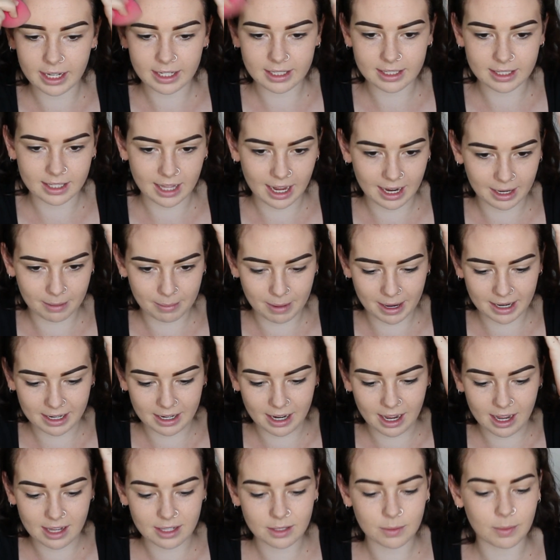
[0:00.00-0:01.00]
It's like my
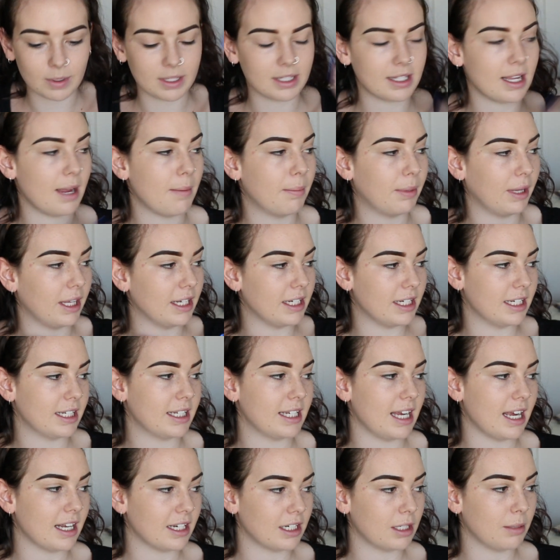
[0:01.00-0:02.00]
NARS. Once I blend
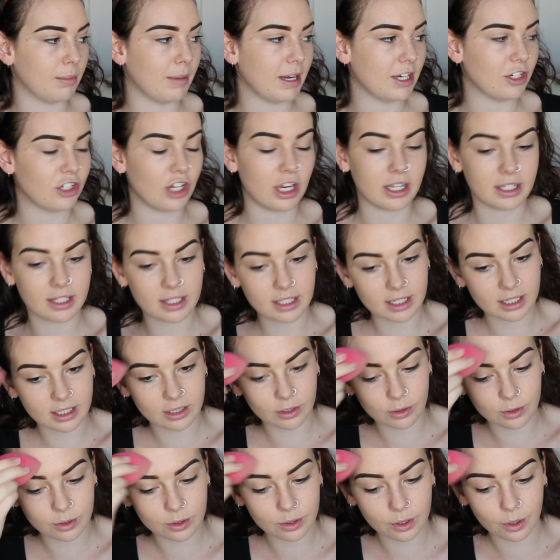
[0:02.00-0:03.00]
it down to my chest, it
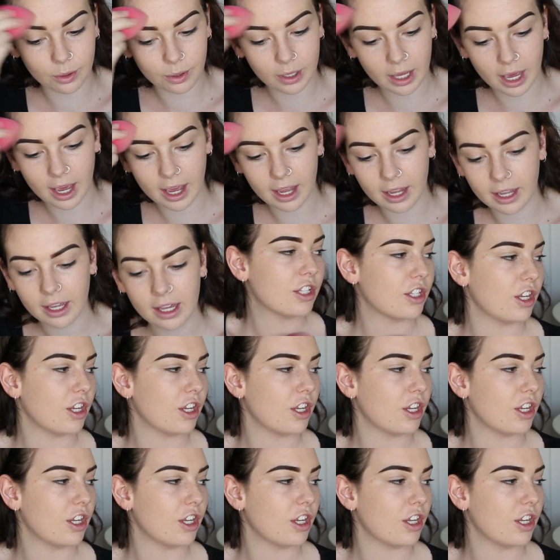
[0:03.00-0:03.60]
looks okay.